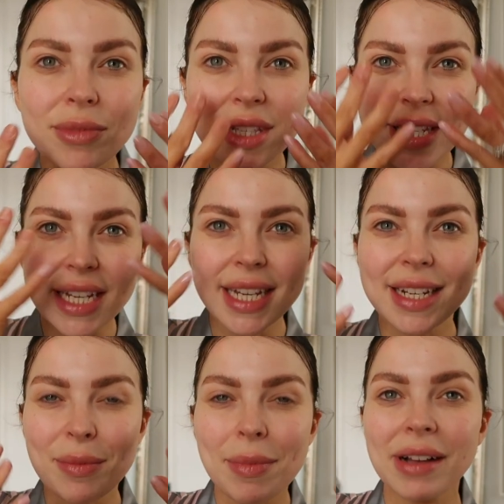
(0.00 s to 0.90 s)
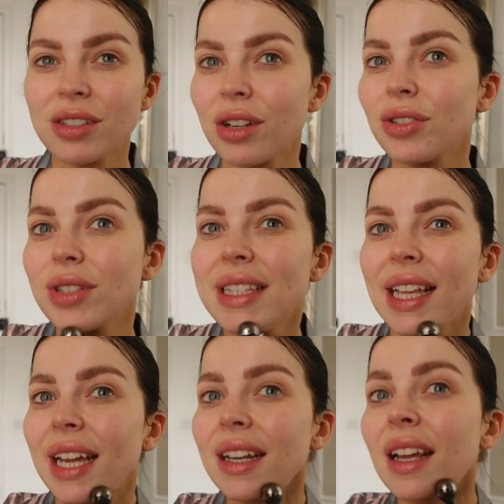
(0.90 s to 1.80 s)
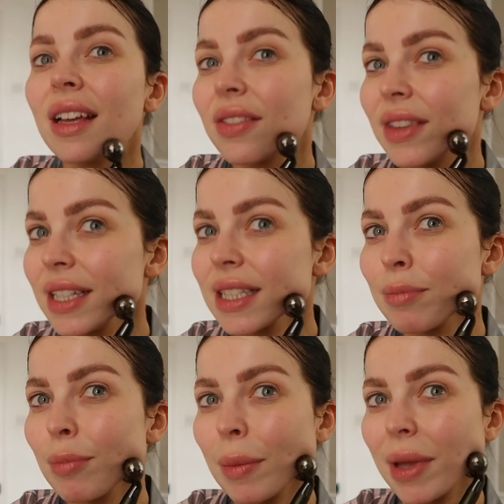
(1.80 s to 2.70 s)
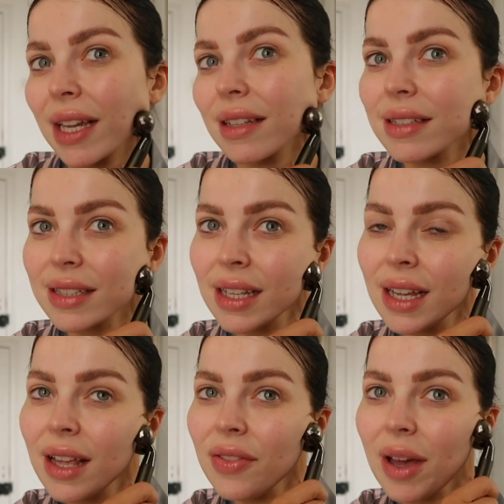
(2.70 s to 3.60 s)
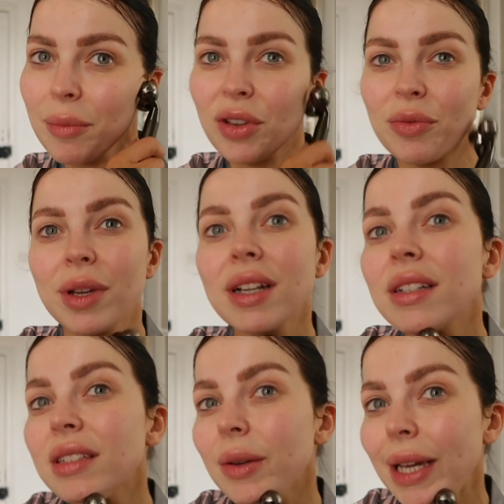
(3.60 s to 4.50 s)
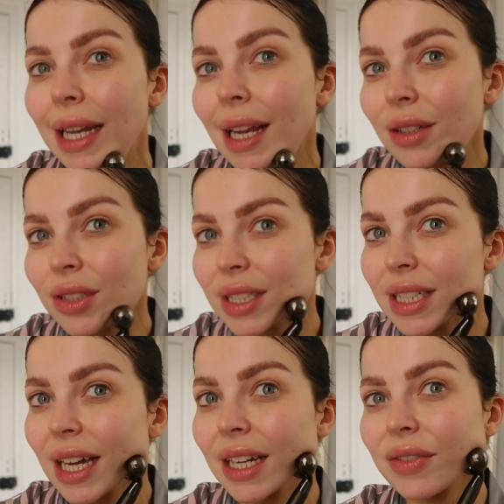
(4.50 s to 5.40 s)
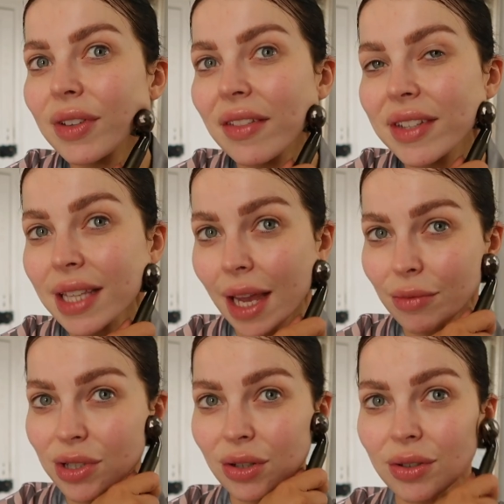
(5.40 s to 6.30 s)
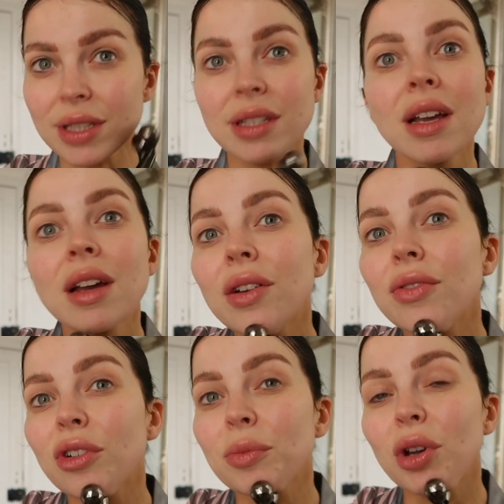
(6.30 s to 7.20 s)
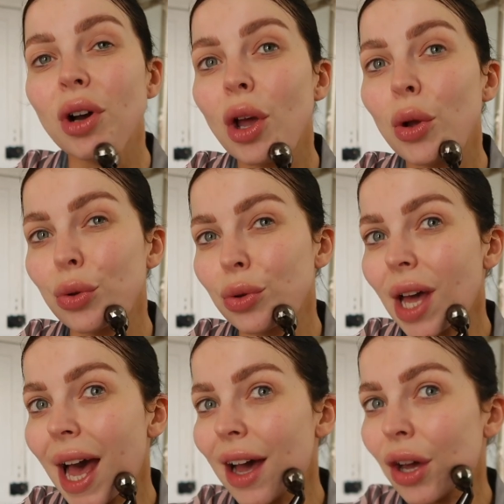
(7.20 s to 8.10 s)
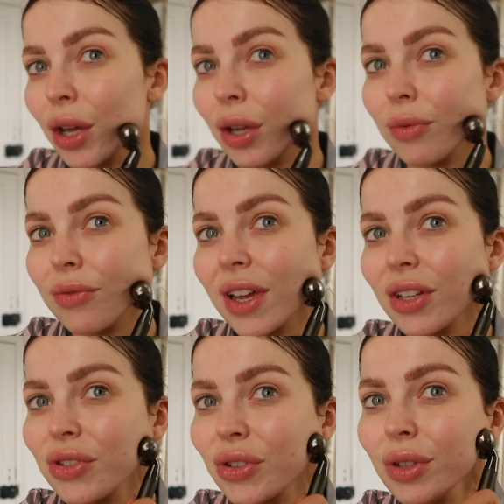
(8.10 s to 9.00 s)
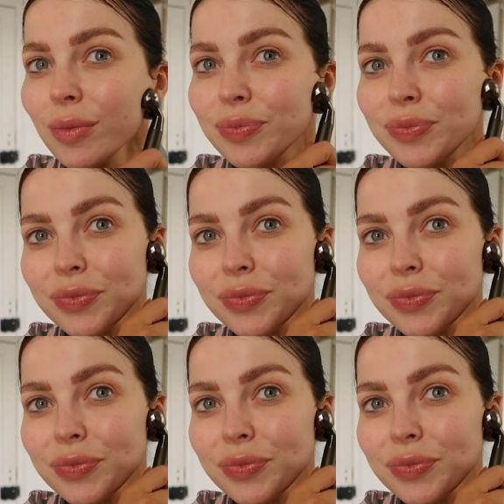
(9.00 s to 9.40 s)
need a massage your skin, this mimics that movement, so it allows you to kind of get the same results from your own at-home facial.